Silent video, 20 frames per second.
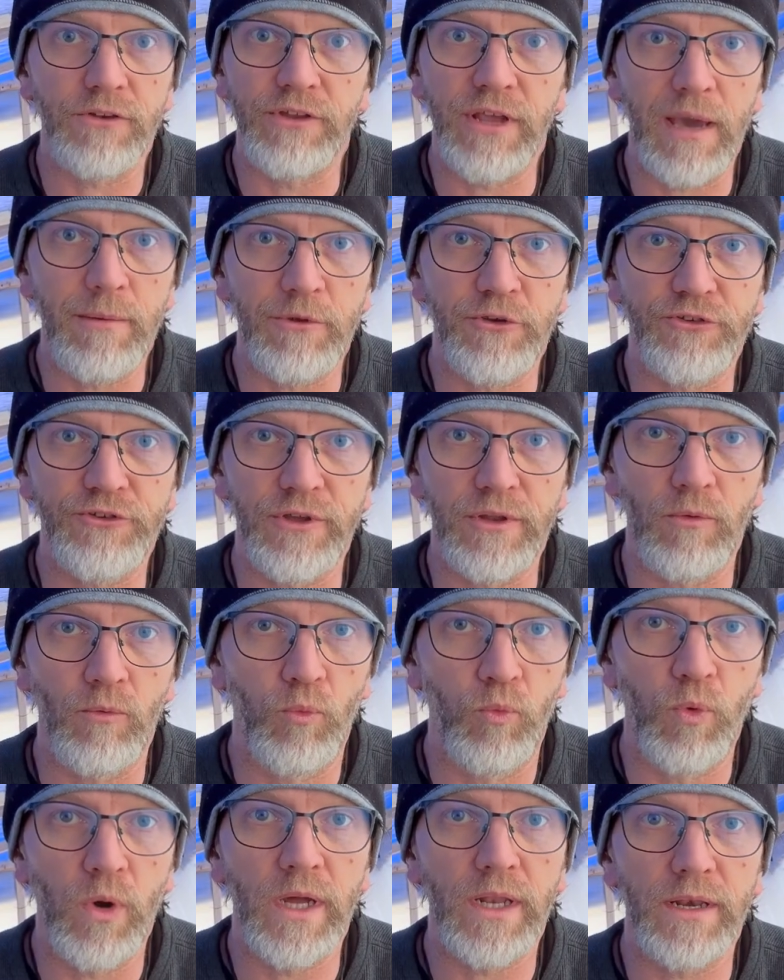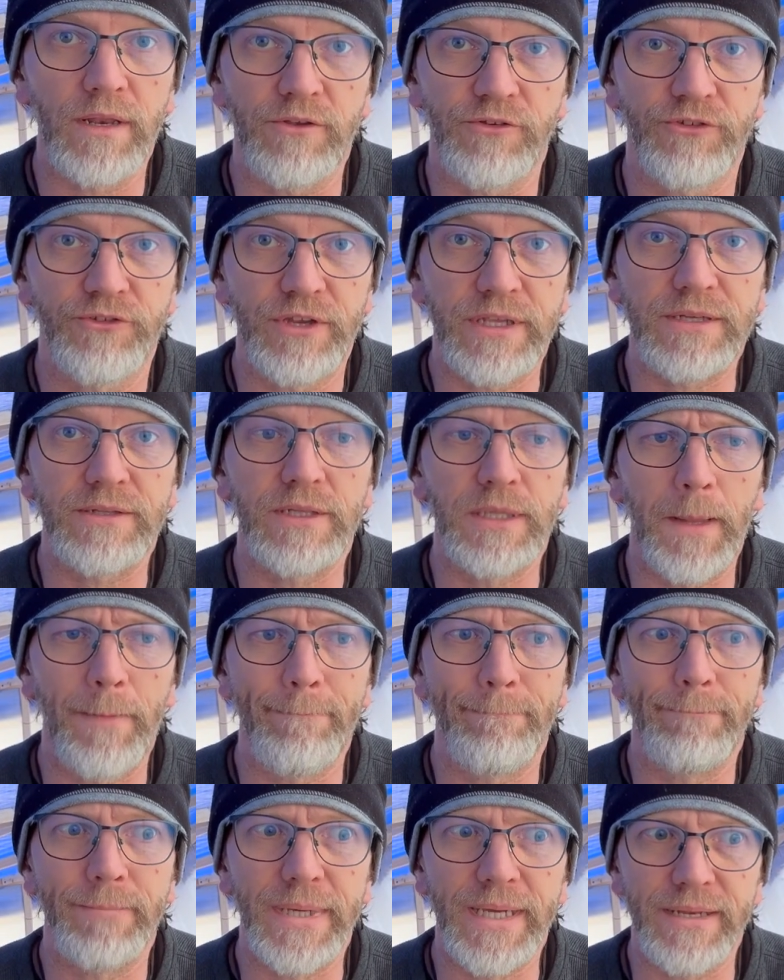damaged it one single
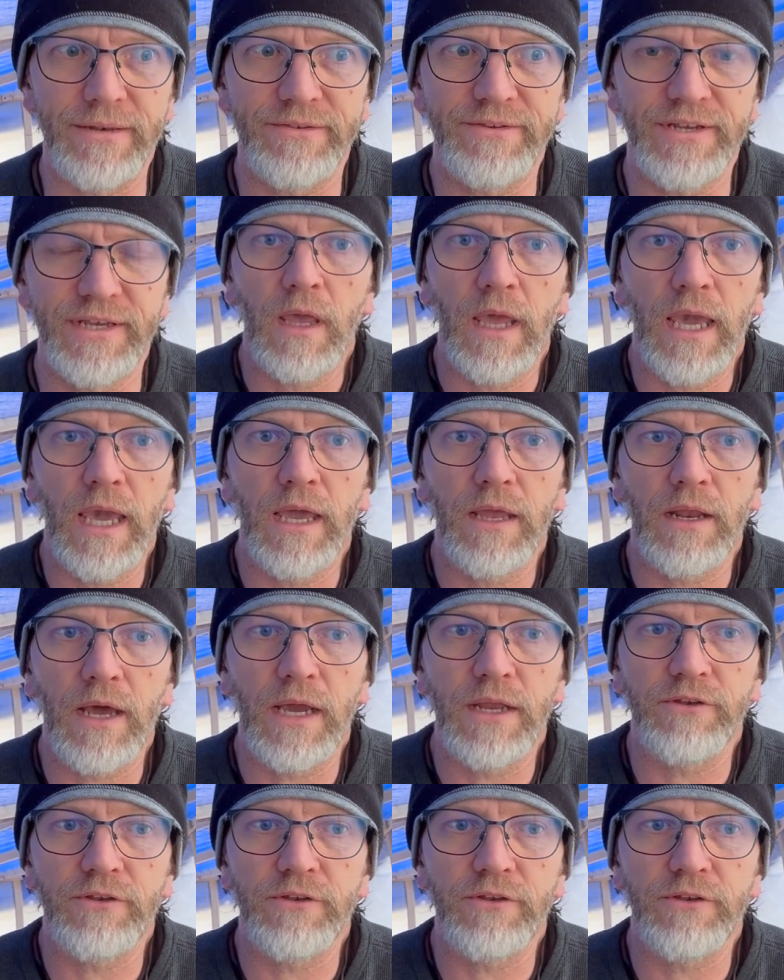bit. And I